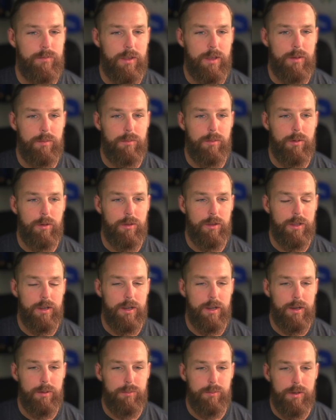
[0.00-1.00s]
It pulled it
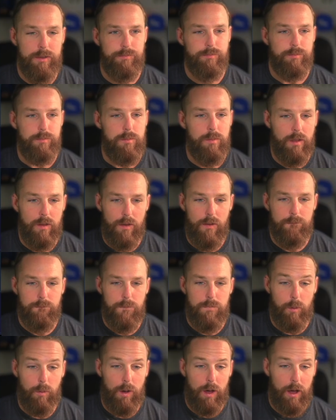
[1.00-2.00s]
up
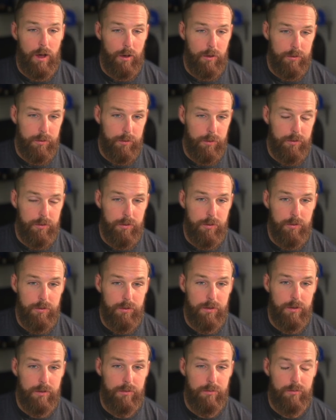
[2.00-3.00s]
Wow, so it's
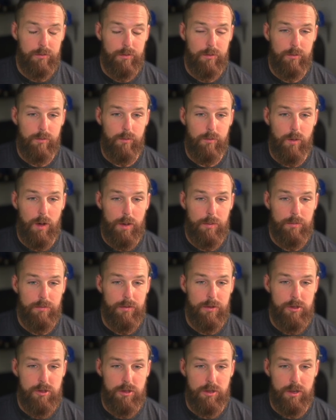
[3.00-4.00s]
using web
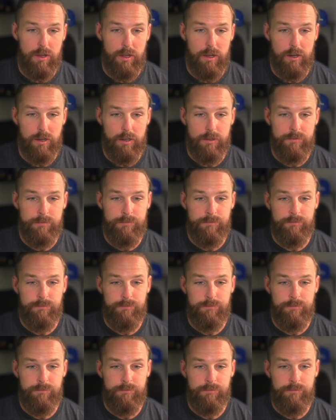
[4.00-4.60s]
vision here.